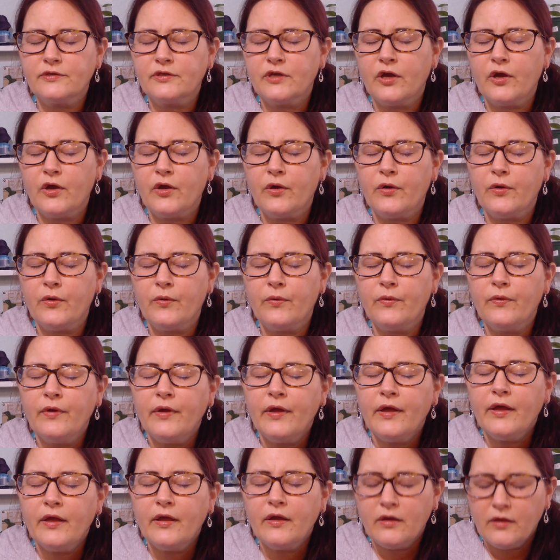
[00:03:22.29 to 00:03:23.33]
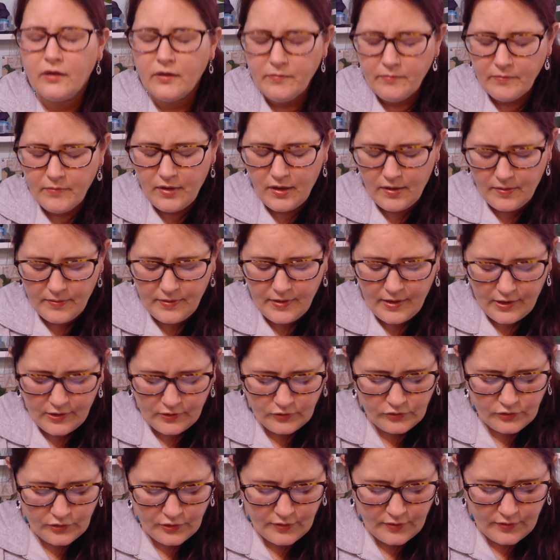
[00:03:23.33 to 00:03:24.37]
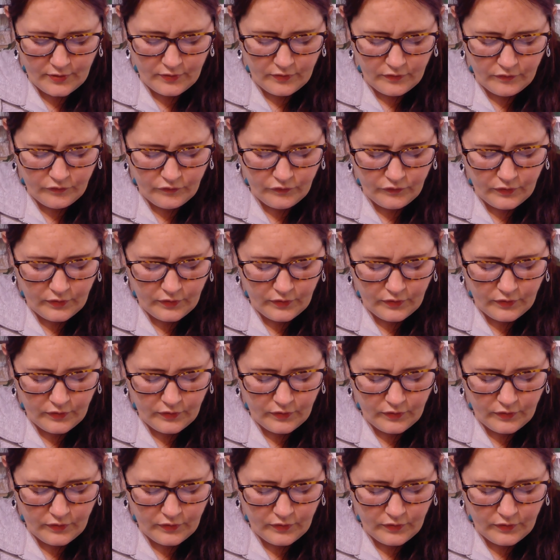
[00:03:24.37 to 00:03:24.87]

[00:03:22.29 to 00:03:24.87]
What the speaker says: so maybe I should have